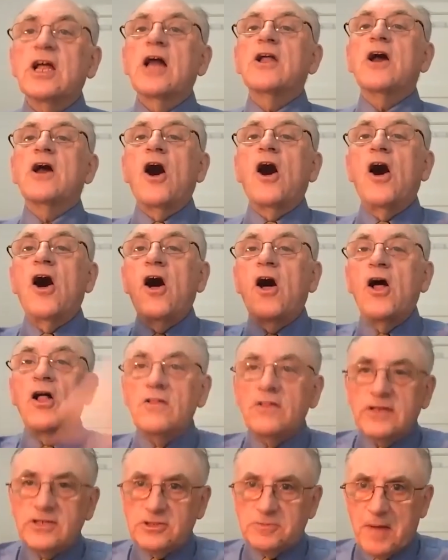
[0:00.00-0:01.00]
on
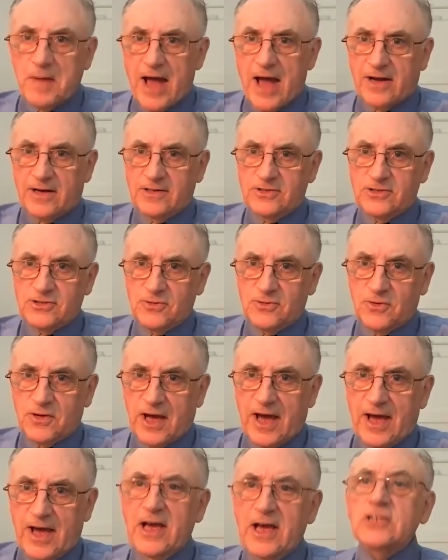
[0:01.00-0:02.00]
all these matters,
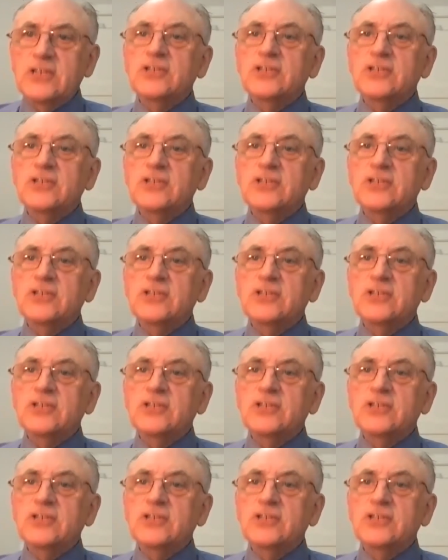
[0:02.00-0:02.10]
okay?